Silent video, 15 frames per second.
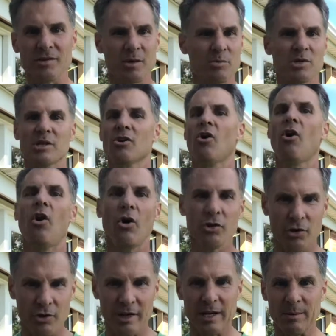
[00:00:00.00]
It was an
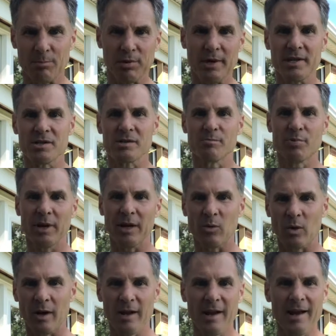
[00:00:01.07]
all-you-can-eat place in
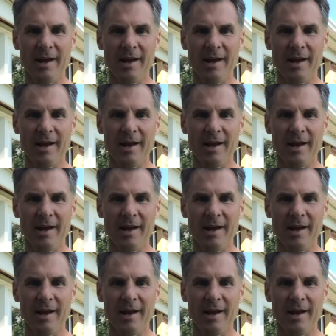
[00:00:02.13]
Piqua,